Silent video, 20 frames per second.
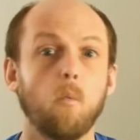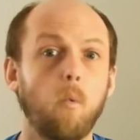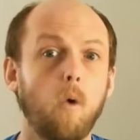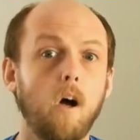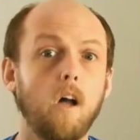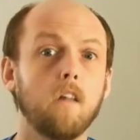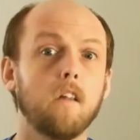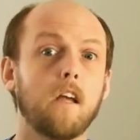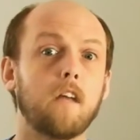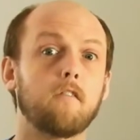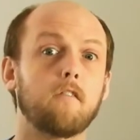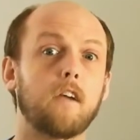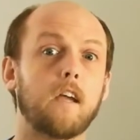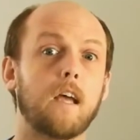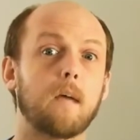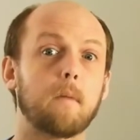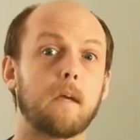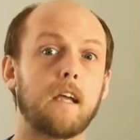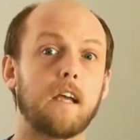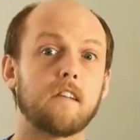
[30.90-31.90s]
While
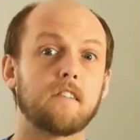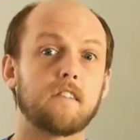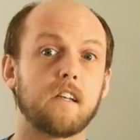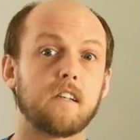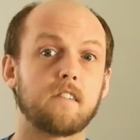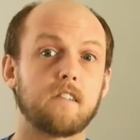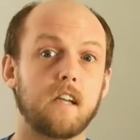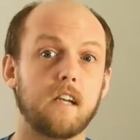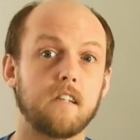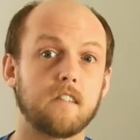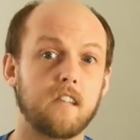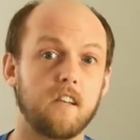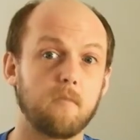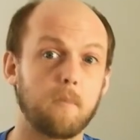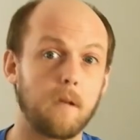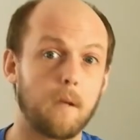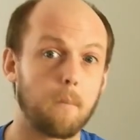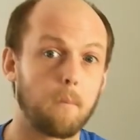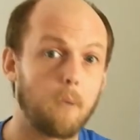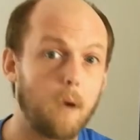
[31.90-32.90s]
NVMe SSDs
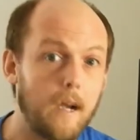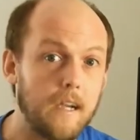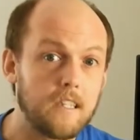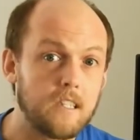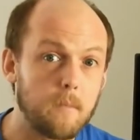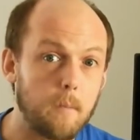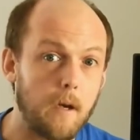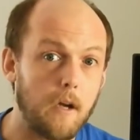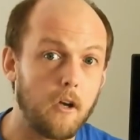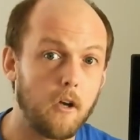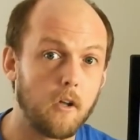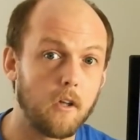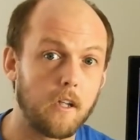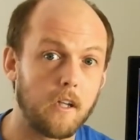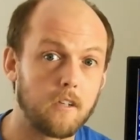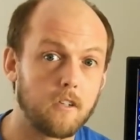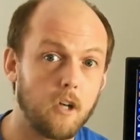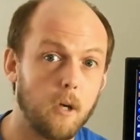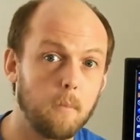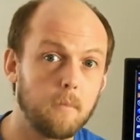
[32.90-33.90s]
have been embraced by
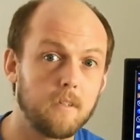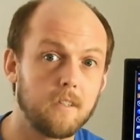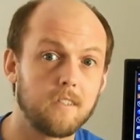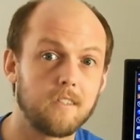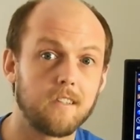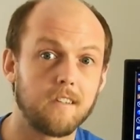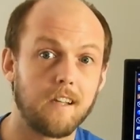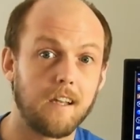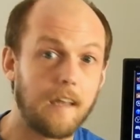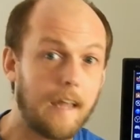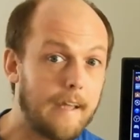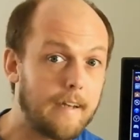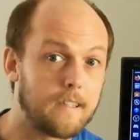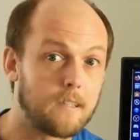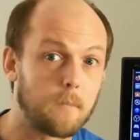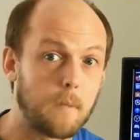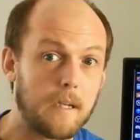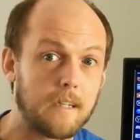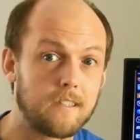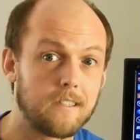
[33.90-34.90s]
early adopters in the
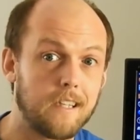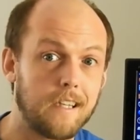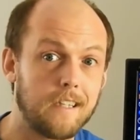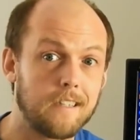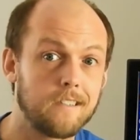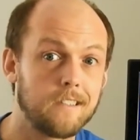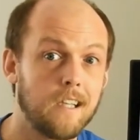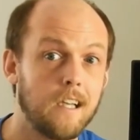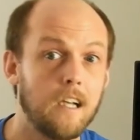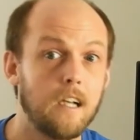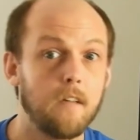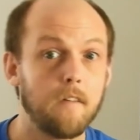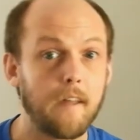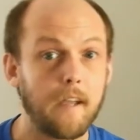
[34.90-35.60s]
latest PCs,